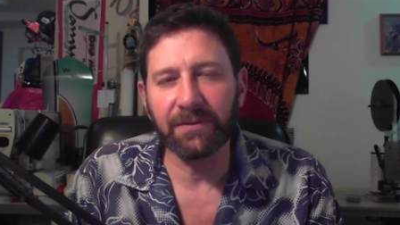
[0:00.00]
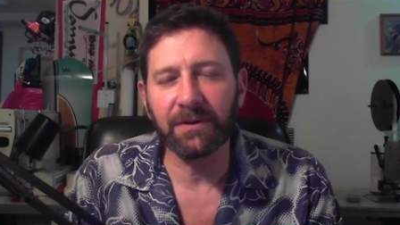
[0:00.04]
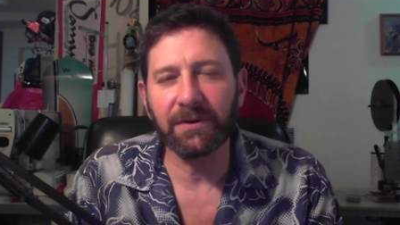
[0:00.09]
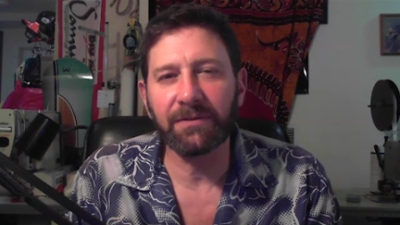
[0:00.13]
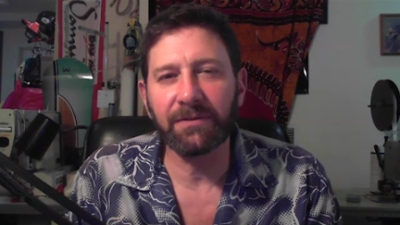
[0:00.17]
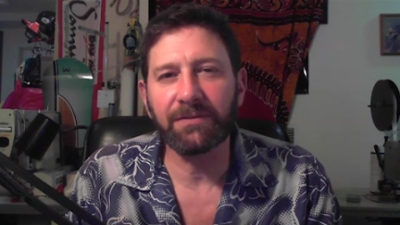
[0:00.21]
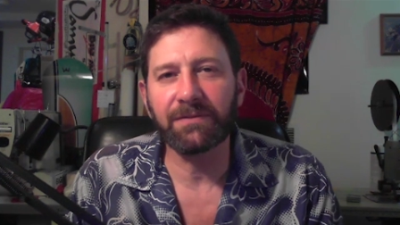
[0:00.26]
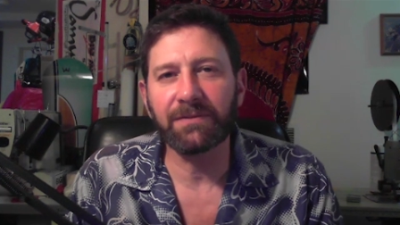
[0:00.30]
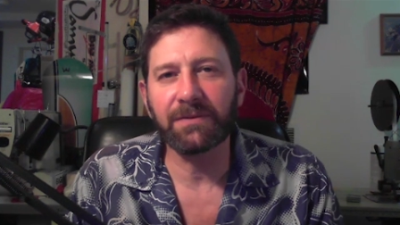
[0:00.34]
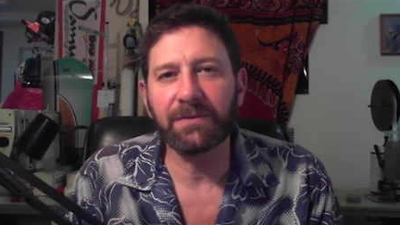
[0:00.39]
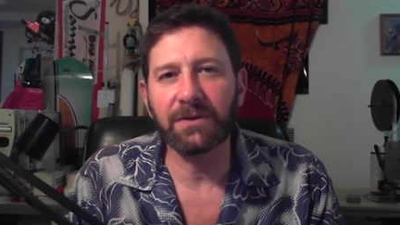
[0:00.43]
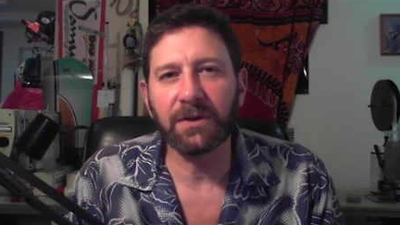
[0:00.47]

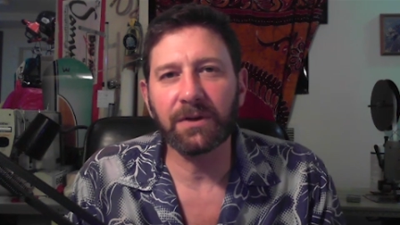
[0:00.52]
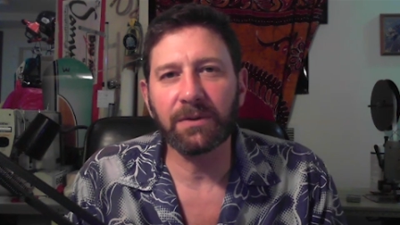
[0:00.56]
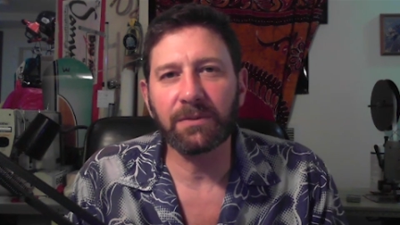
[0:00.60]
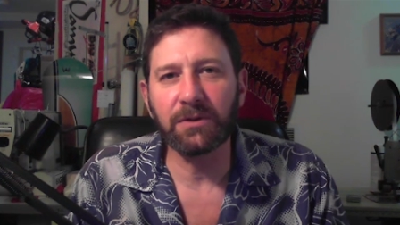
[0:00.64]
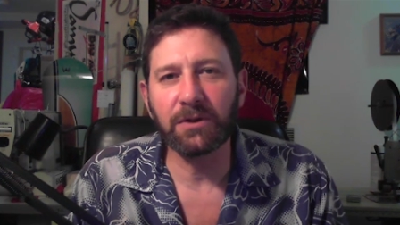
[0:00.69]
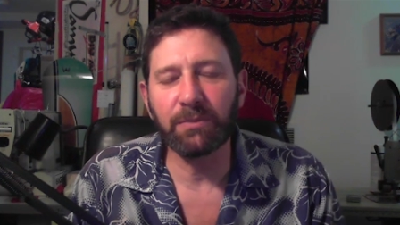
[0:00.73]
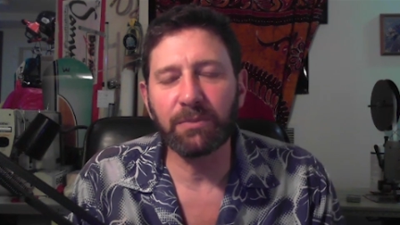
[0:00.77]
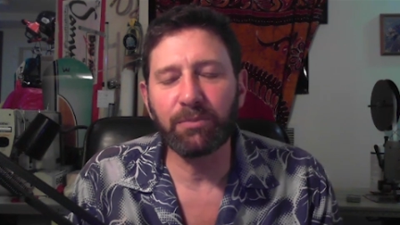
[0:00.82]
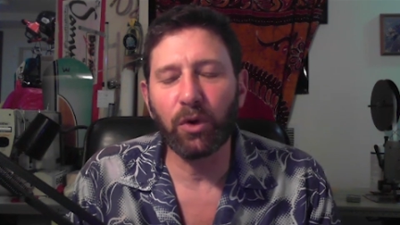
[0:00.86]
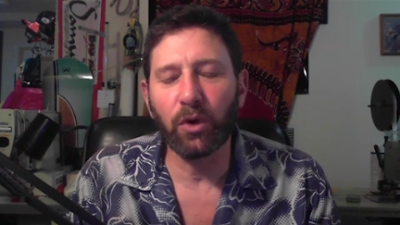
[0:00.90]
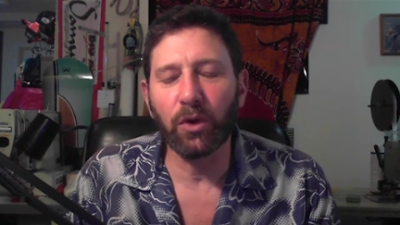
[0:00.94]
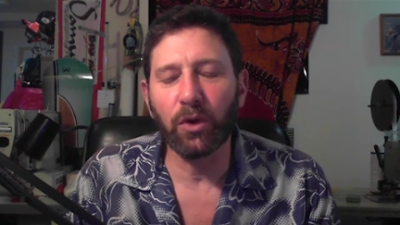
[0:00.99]
of to,
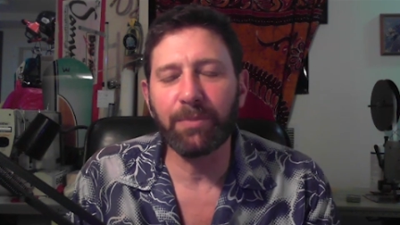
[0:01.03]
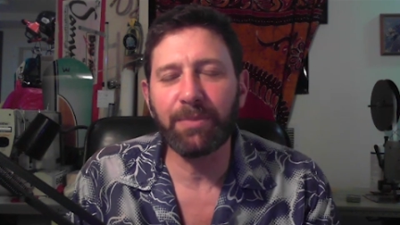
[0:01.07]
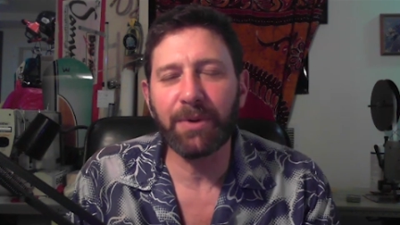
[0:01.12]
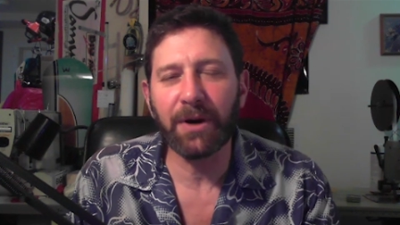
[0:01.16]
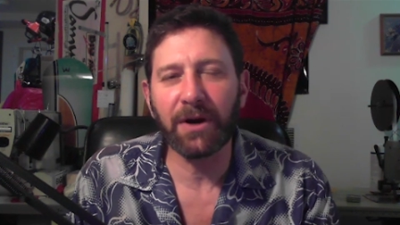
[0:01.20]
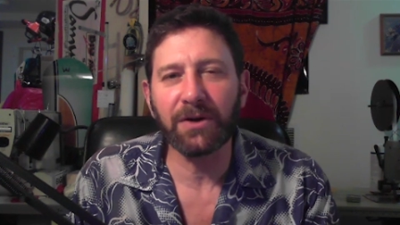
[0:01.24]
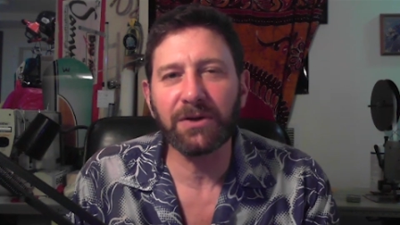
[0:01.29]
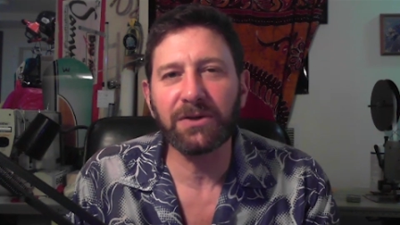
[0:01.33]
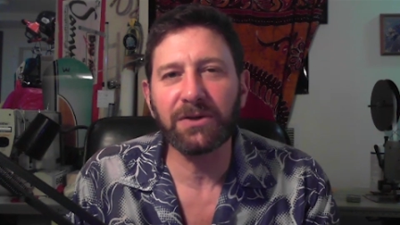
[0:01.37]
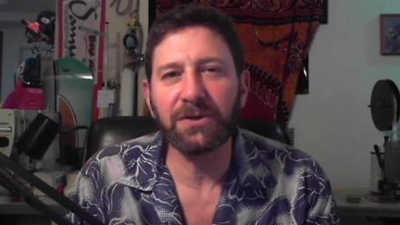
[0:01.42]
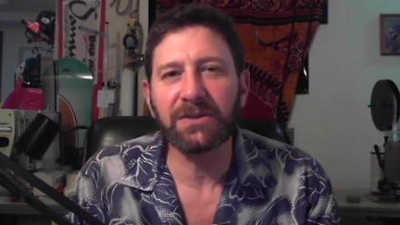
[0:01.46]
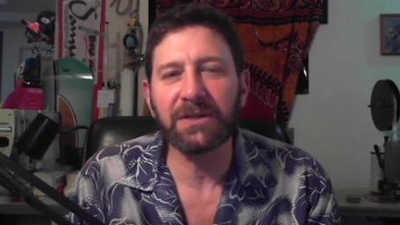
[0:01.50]
to pull the
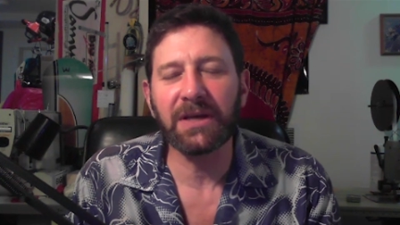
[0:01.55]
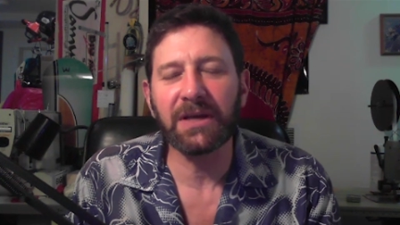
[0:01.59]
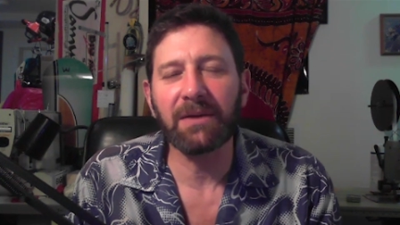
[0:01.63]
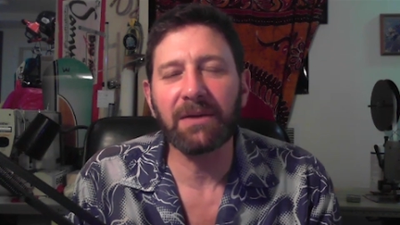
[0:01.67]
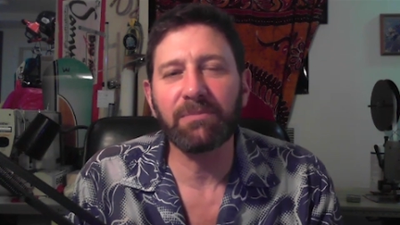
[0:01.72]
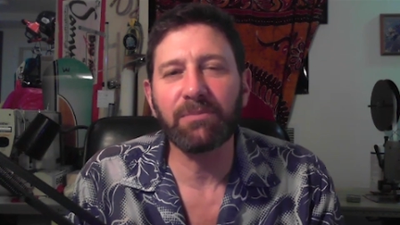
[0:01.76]
parachutes out